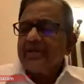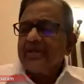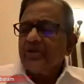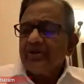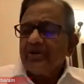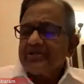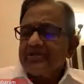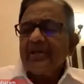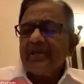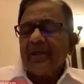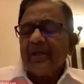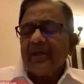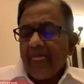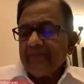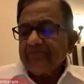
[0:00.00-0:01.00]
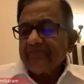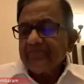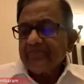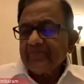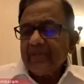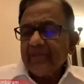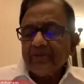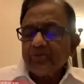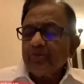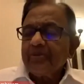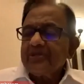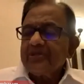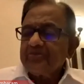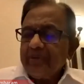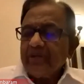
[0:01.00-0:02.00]
I cannot say. That would be
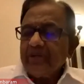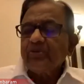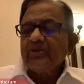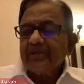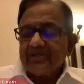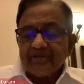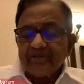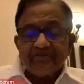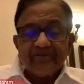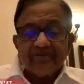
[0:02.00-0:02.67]
speculative.